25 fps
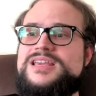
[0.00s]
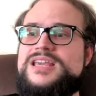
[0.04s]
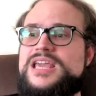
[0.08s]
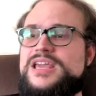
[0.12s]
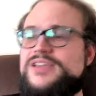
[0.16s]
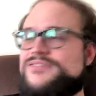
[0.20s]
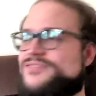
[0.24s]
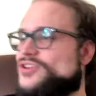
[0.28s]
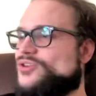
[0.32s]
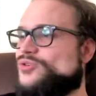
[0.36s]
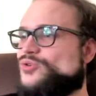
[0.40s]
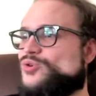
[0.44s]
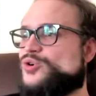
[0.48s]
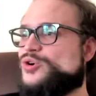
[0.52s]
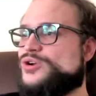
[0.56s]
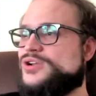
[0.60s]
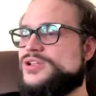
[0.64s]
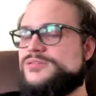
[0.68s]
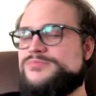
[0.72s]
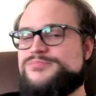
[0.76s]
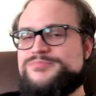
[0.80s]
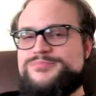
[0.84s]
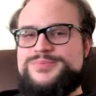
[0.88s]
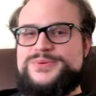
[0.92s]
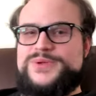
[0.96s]
if you
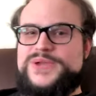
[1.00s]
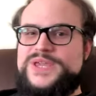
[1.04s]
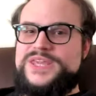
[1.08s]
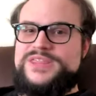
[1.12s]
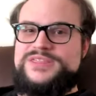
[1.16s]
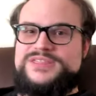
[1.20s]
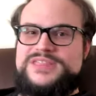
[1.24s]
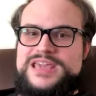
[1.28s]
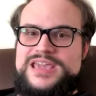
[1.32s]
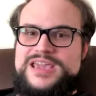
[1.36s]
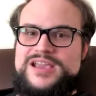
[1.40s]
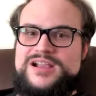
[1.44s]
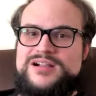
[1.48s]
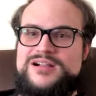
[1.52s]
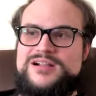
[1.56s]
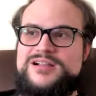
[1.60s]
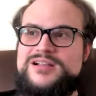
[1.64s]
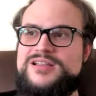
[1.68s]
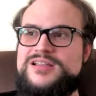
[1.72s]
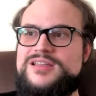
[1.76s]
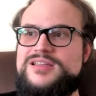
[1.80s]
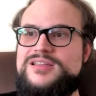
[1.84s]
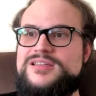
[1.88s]
couldn't be there?